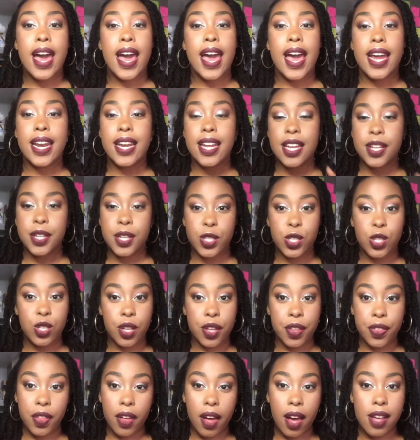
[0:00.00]
Any
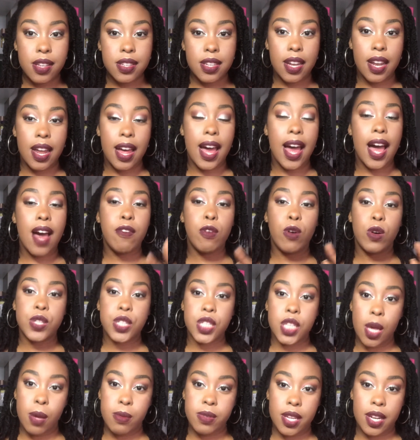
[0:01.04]
additional thoughts that I have or
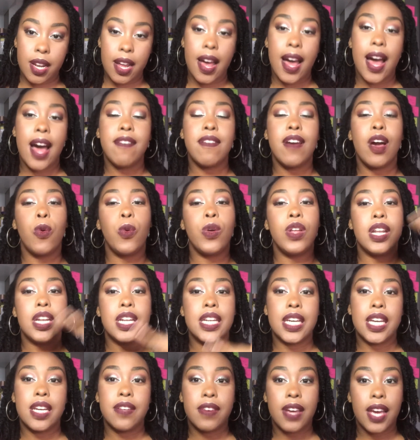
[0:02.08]
tips that I have, I will
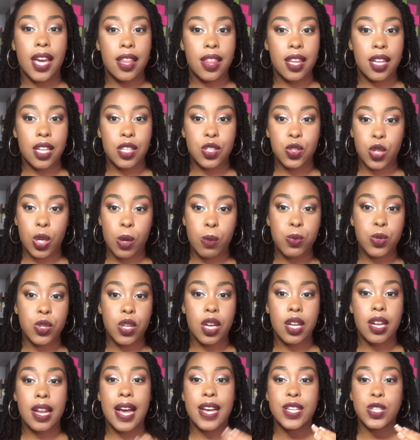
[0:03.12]
leave in the description,